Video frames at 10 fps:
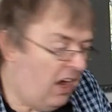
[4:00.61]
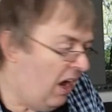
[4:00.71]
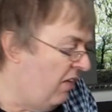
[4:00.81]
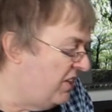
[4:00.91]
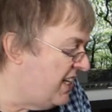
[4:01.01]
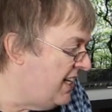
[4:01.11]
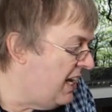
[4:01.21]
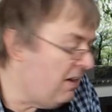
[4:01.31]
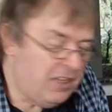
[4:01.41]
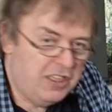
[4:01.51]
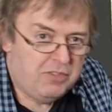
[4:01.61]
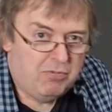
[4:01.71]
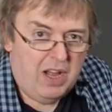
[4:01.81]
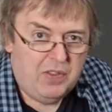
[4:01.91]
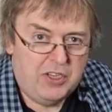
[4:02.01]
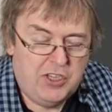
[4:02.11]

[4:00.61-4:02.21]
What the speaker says: I've seen it as rather